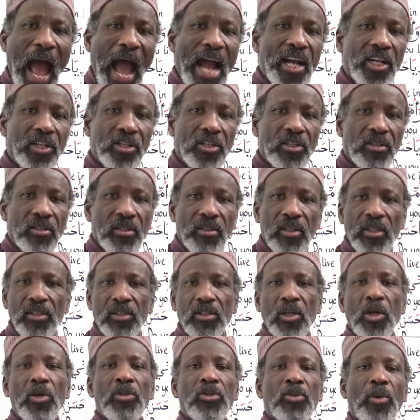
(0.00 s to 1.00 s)
action that
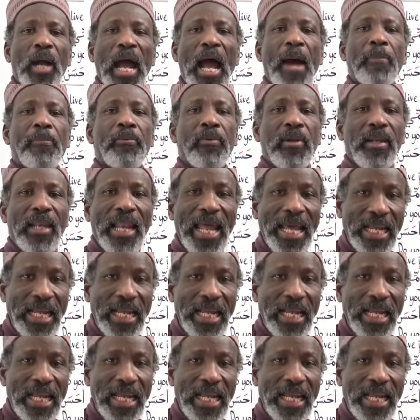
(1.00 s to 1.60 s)
is going to happen